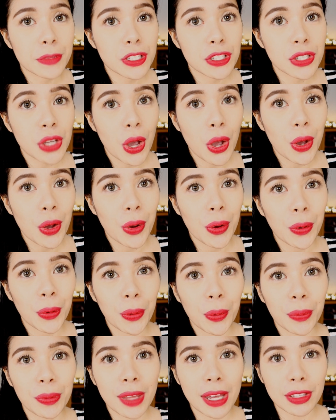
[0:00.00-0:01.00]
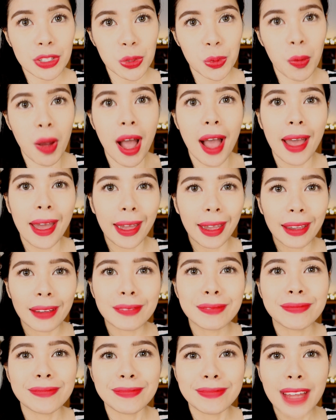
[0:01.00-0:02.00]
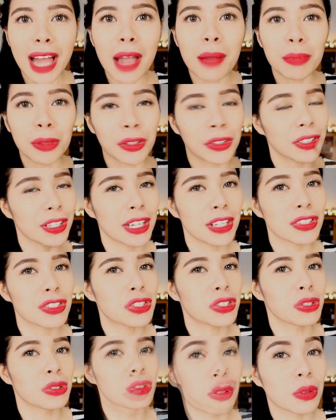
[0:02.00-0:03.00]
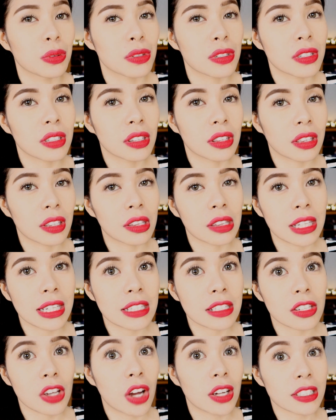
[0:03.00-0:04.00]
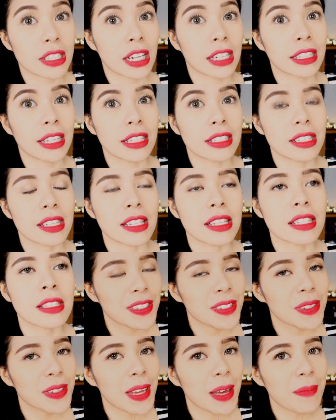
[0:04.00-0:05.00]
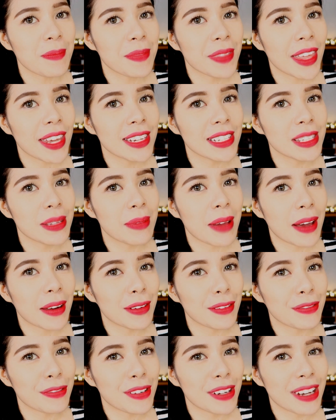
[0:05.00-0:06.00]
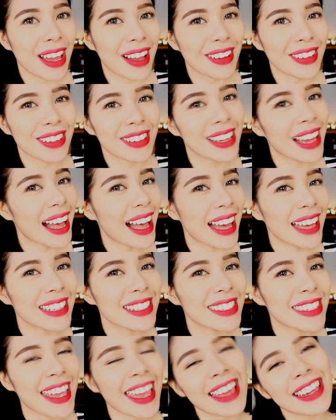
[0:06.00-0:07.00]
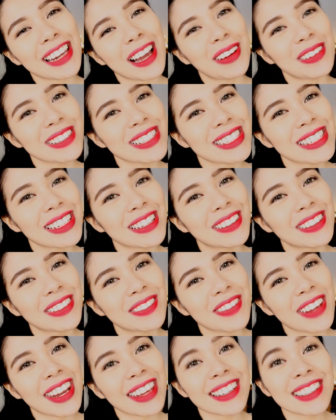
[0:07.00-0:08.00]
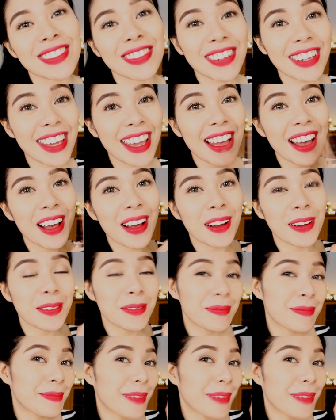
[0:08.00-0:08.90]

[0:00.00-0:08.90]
So that's why I'm learning to use these contact lenses. So yep, that is about it for now, you guys, and I'll see you on my next video.